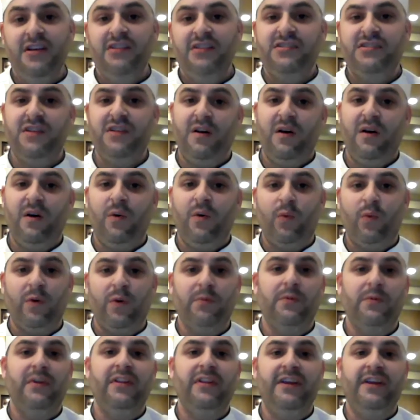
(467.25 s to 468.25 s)
So we're
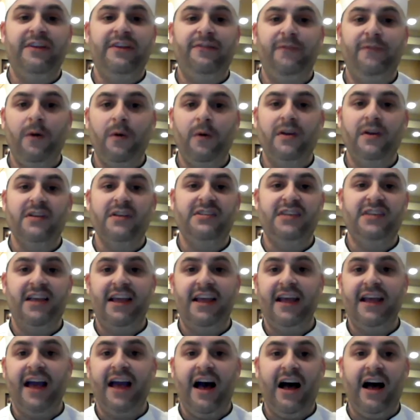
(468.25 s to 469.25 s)
really
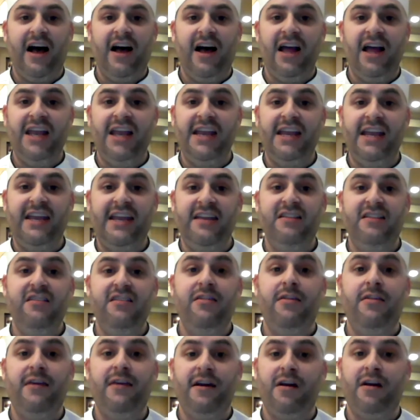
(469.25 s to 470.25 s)
focusing on
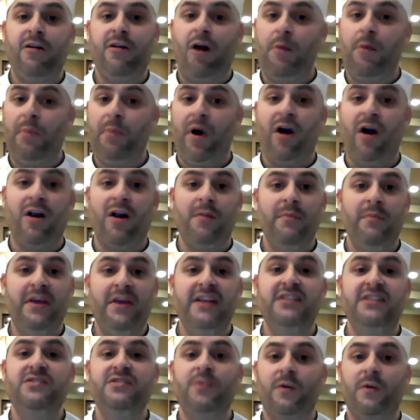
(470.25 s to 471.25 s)
in their
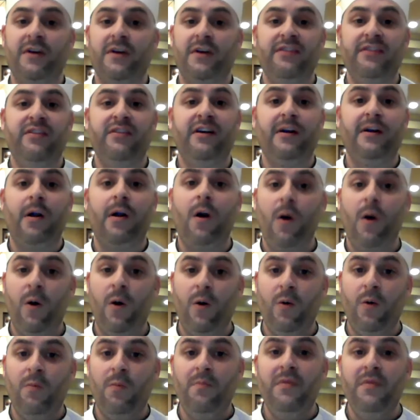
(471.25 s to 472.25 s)
apartments or in their
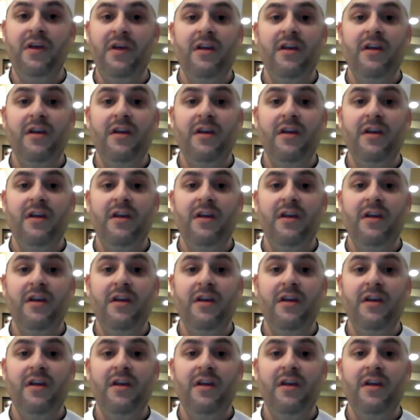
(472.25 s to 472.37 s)
home